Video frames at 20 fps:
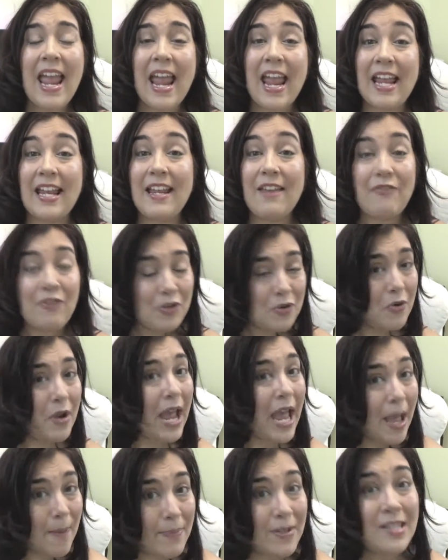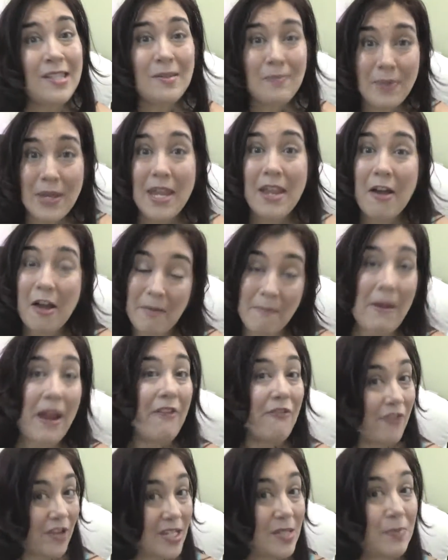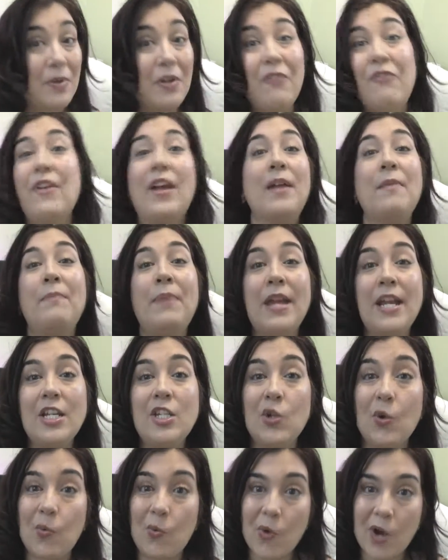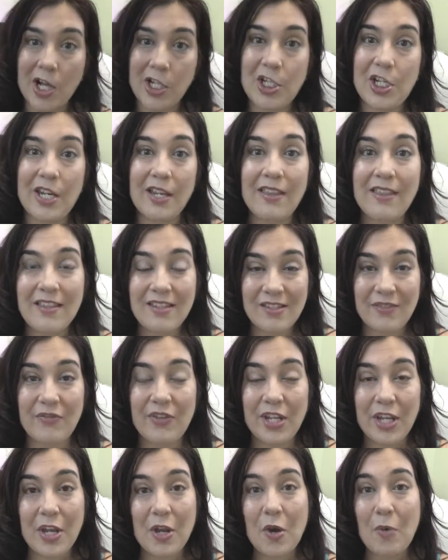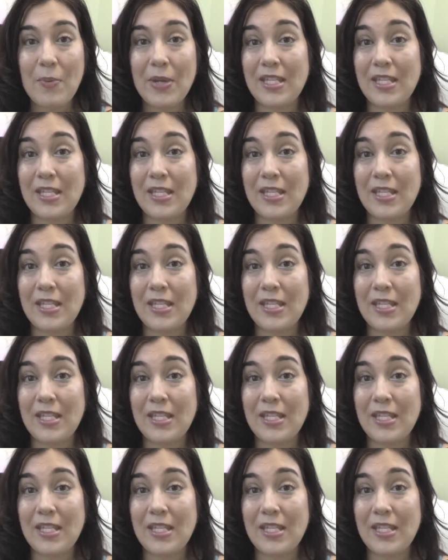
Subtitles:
And if you happen to be on my Facebook fan page watching this video,